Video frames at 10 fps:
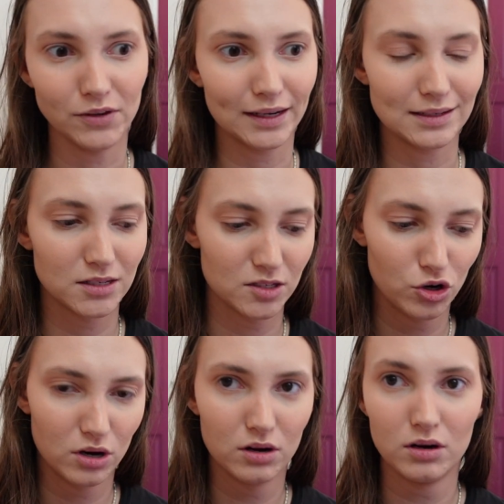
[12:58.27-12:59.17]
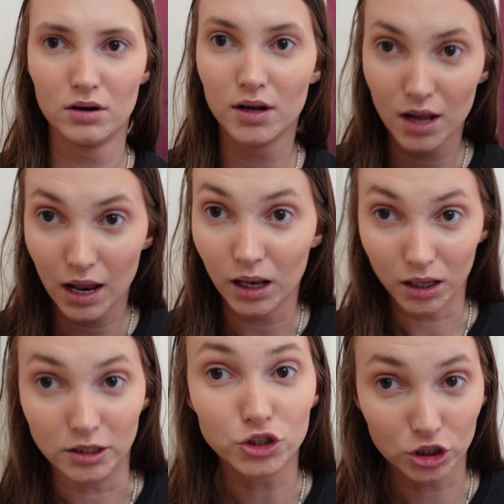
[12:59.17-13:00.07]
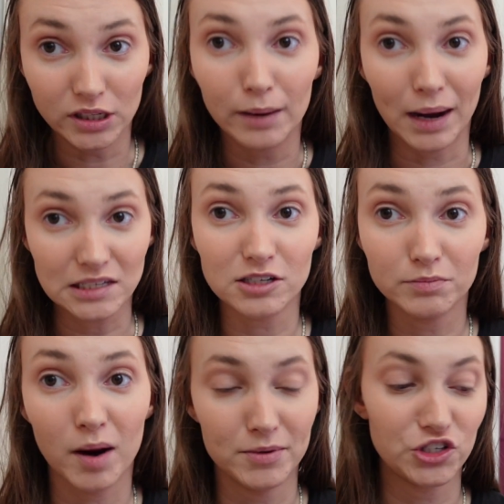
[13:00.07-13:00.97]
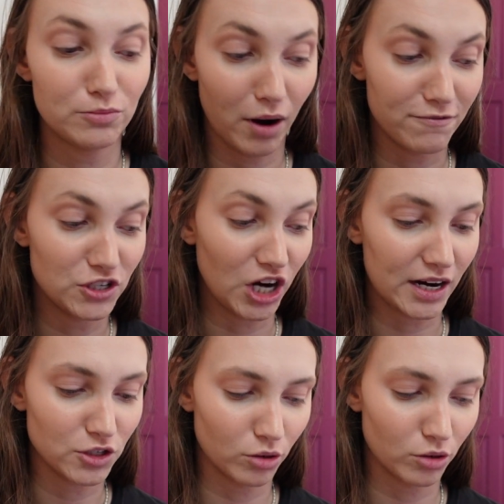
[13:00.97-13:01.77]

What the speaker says: Like, it's literally a massive puffer jacket.